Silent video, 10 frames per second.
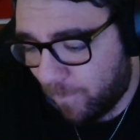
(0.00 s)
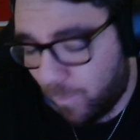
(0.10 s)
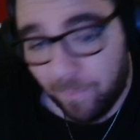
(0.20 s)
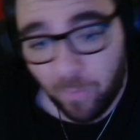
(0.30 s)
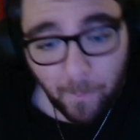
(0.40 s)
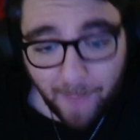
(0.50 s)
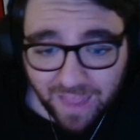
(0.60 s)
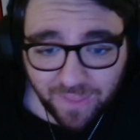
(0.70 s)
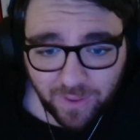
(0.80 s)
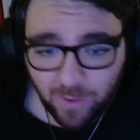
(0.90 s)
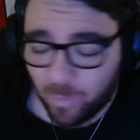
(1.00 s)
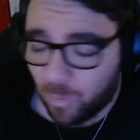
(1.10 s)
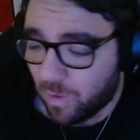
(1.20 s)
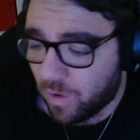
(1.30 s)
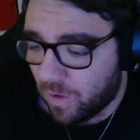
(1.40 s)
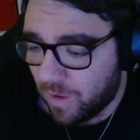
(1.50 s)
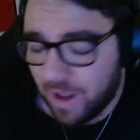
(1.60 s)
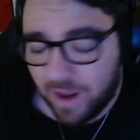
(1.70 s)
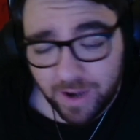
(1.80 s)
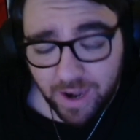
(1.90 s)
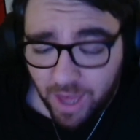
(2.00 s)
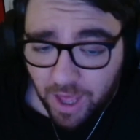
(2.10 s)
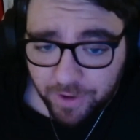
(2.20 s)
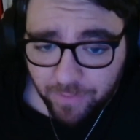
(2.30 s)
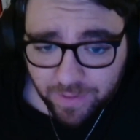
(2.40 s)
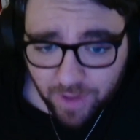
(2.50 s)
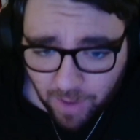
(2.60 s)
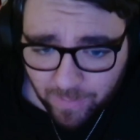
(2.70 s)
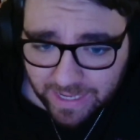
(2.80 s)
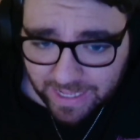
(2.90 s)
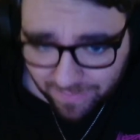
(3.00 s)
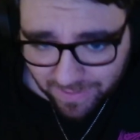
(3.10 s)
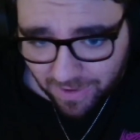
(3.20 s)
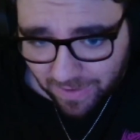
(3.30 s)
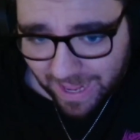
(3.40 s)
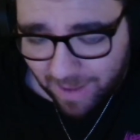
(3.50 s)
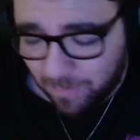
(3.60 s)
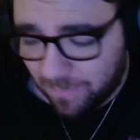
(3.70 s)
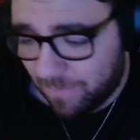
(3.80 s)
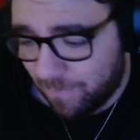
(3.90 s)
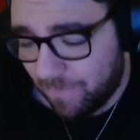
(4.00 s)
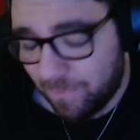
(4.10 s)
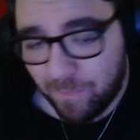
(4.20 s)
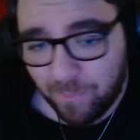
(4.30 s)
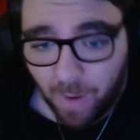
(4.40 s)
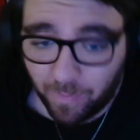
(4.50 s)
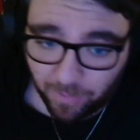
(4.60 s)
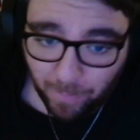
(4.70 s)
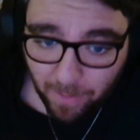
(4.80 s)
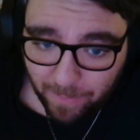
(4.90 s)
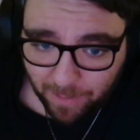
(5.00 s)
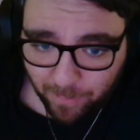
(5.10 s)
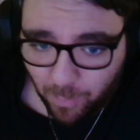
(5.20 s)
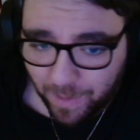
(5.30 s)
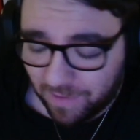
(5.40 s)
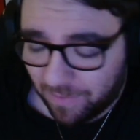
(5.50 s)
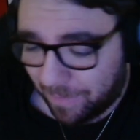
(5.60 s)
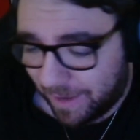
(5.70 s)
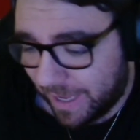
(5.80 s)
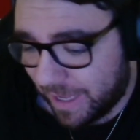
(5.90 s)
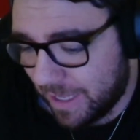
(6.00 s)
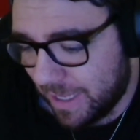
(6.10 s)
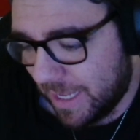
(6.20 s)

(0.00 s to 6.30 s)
We brought back Theo Walcott. Lallana is currently in the dugout, despite being brought in as a player.